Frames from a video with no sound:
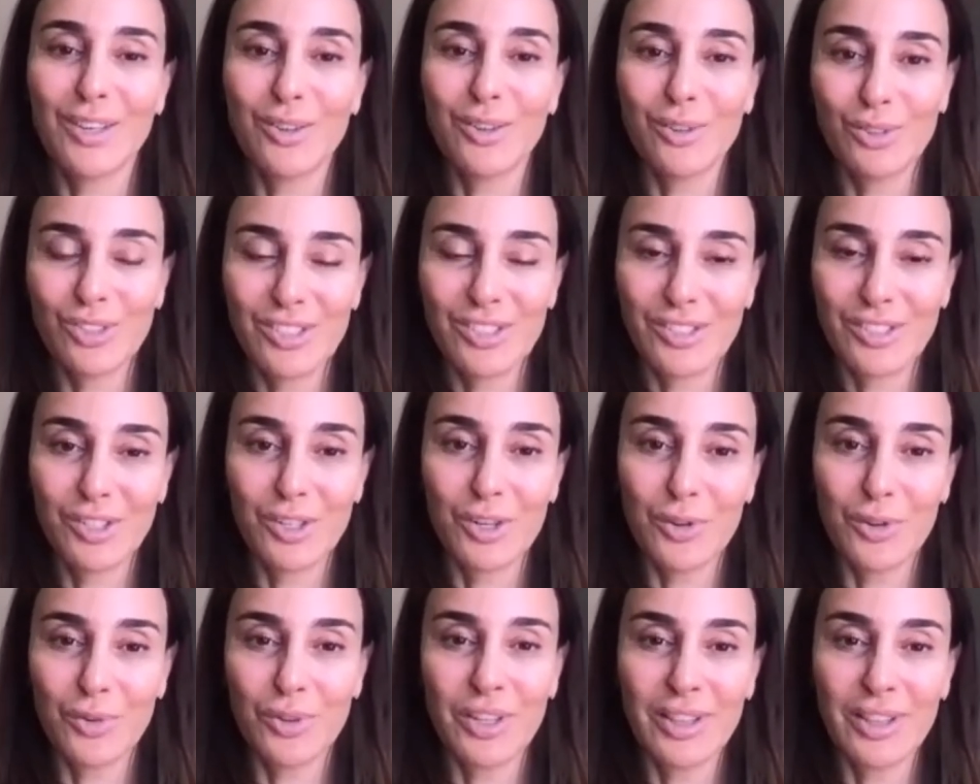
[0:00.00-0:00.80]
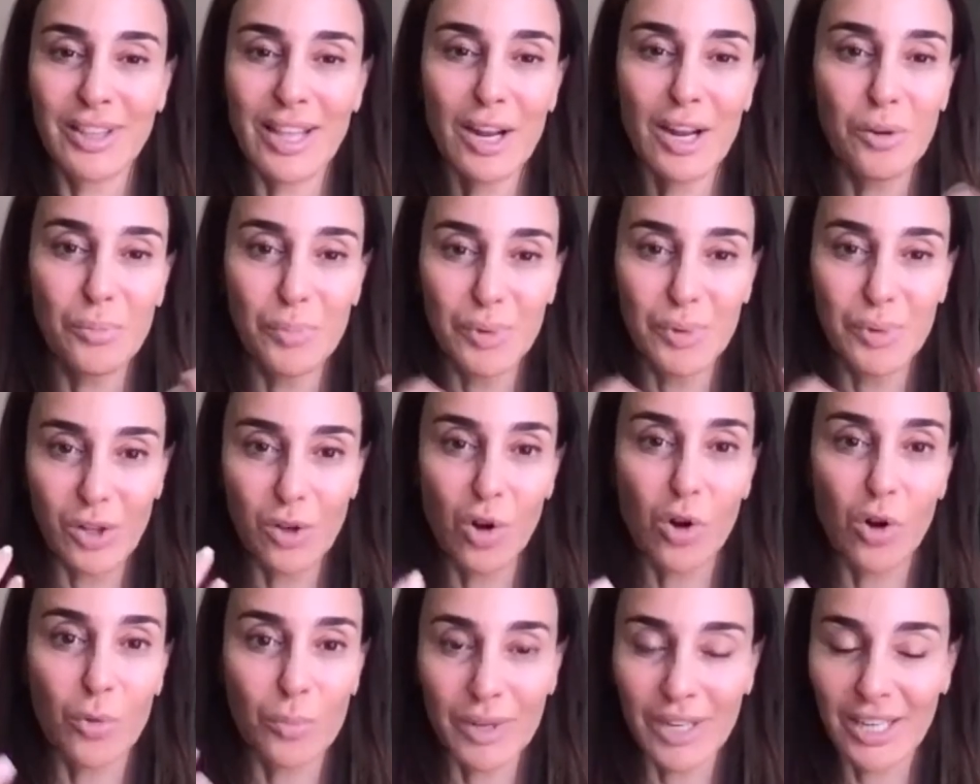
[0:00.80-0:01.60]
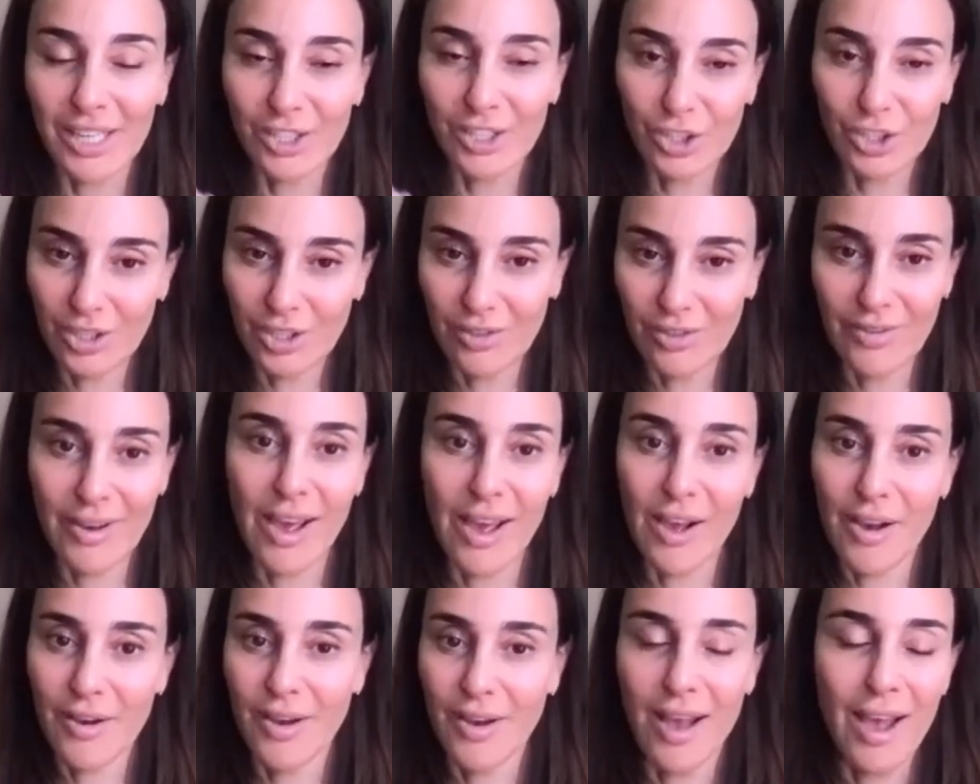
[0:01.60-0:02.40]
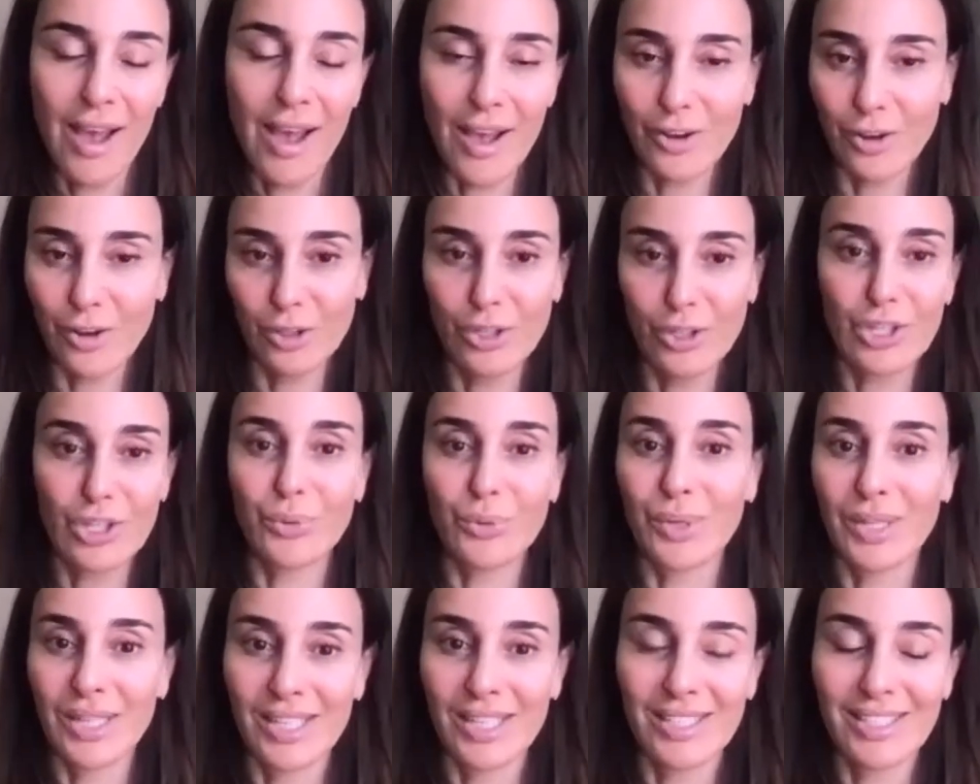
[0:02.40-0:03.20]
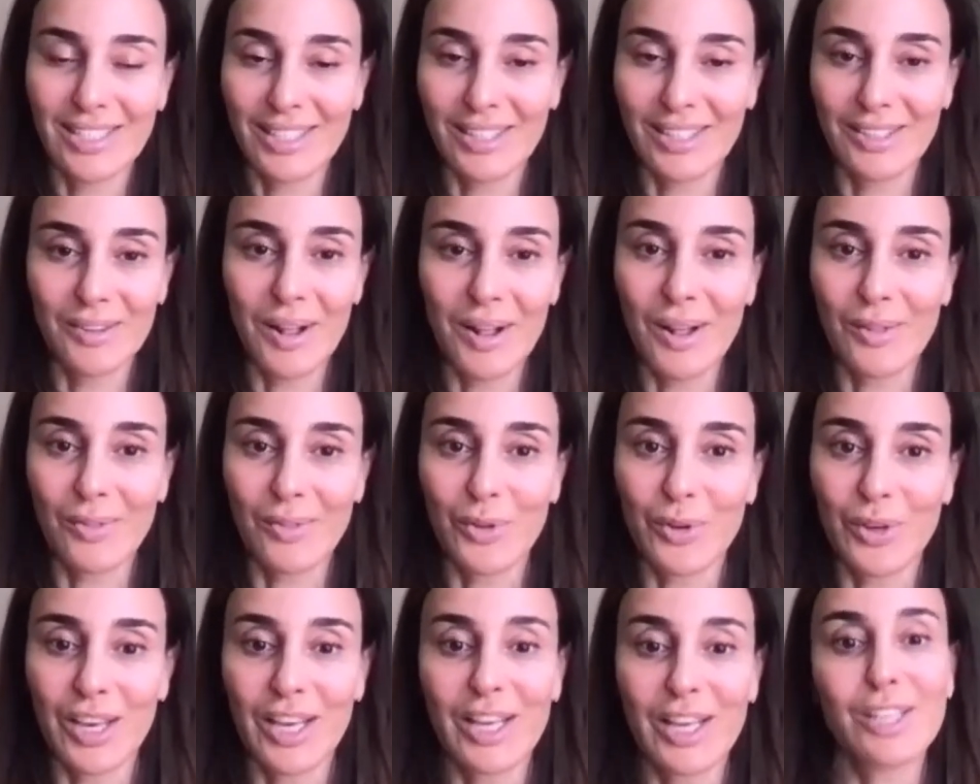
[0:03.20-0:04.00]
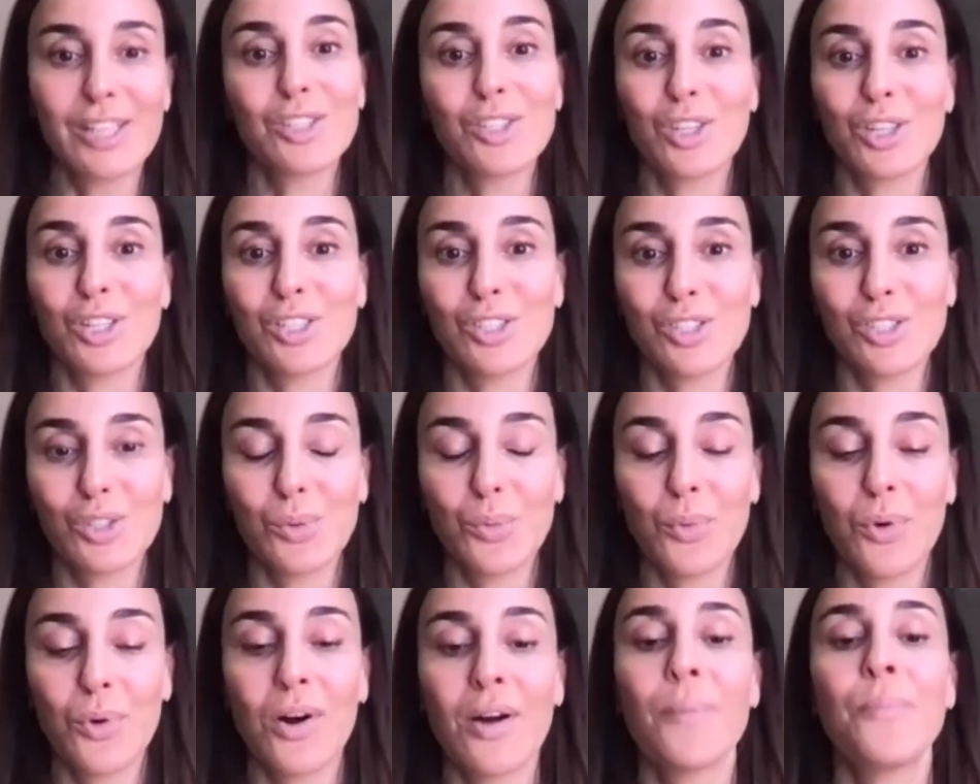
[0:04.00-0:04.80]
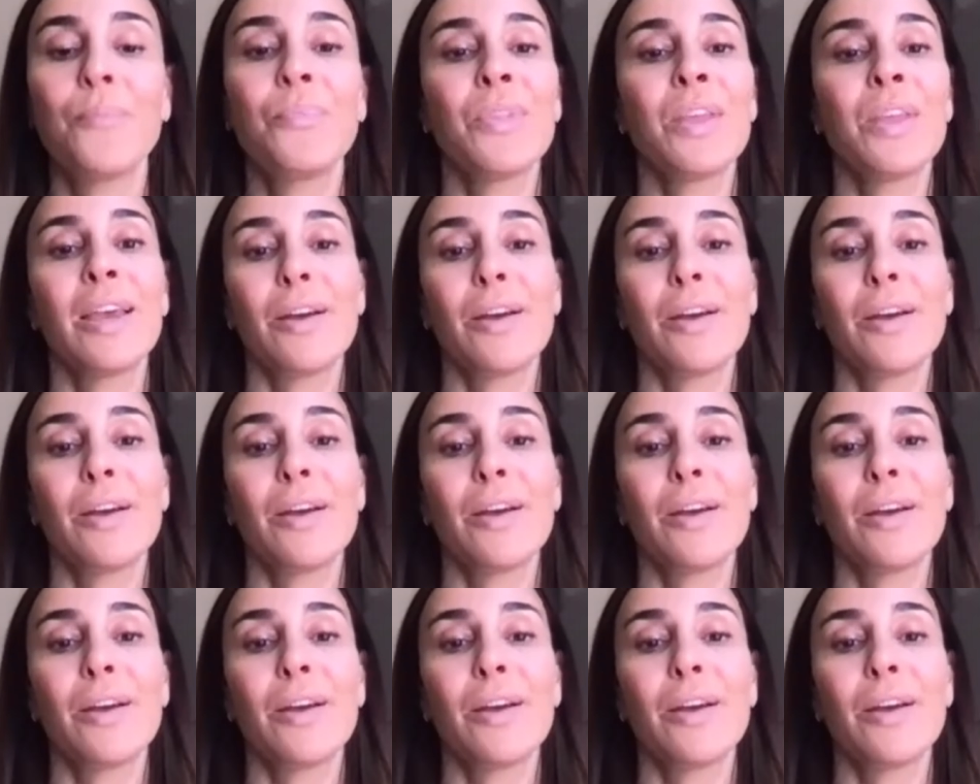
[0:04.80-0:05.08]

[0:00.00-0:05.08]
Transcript: You'll just, you know, that'll be the culmination of uh, uh your doingness and, and looking as good as you want.